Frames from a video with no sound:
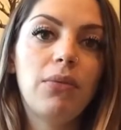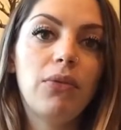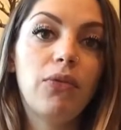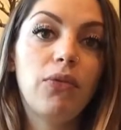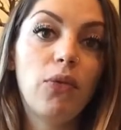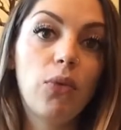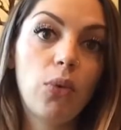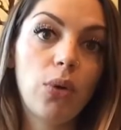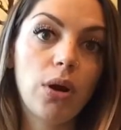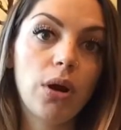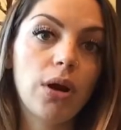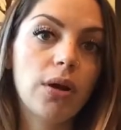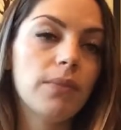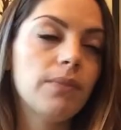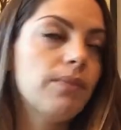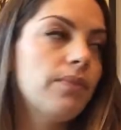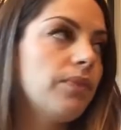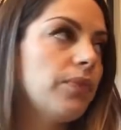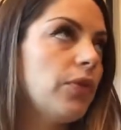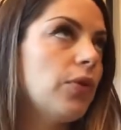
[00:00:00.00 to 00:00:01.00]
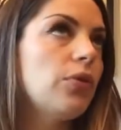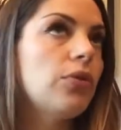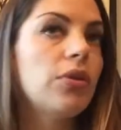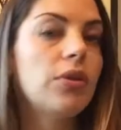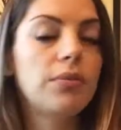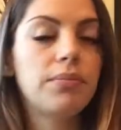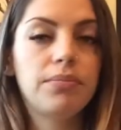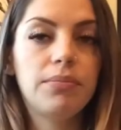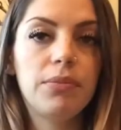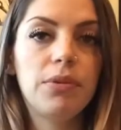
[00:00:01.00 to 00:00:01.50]
before, or
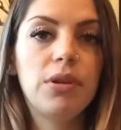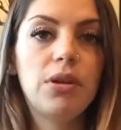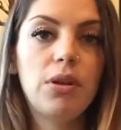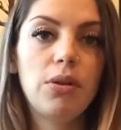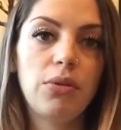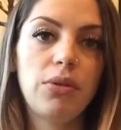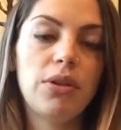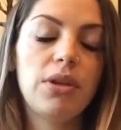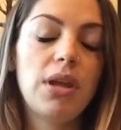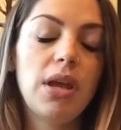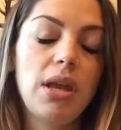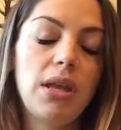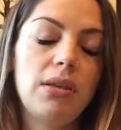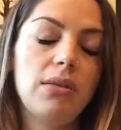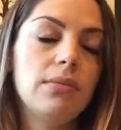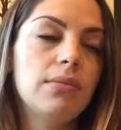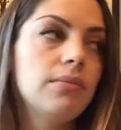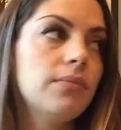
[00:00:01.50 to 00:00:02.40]
the, you know, the night,